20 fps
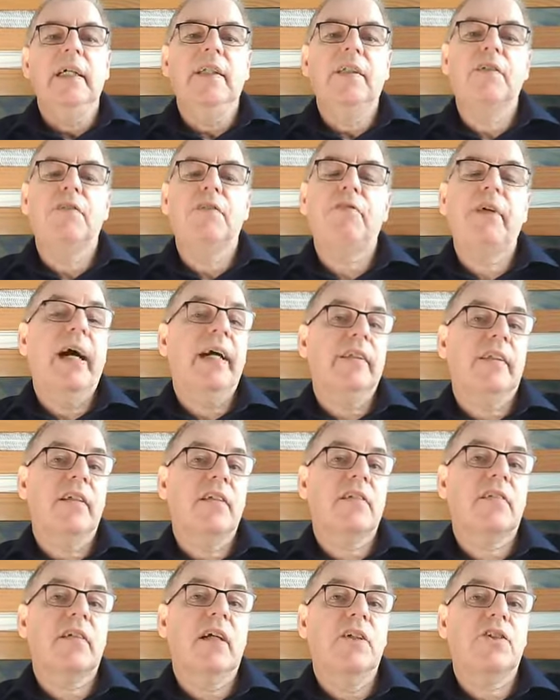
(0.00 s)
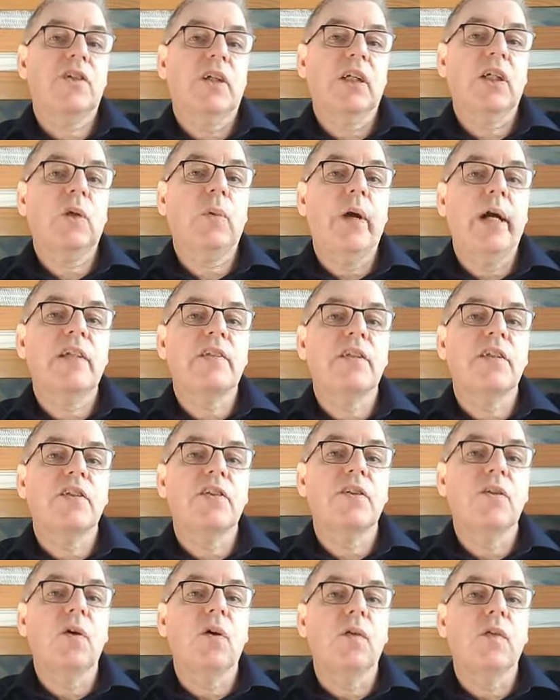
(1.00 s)
the fact that such a request
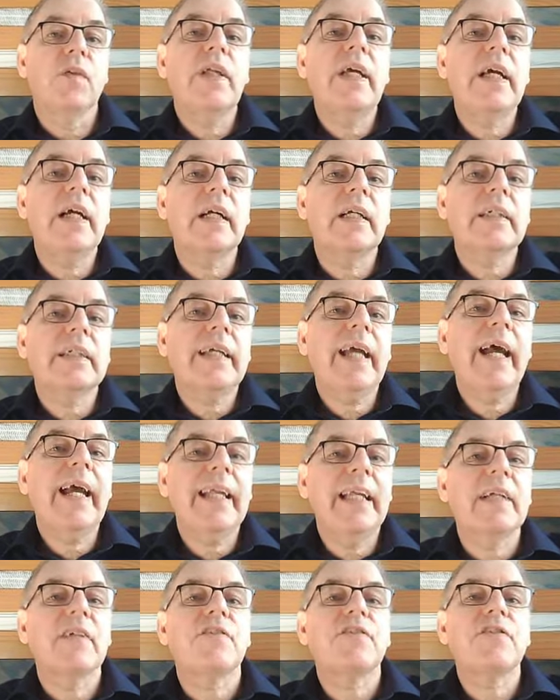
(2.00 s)
is not there kind of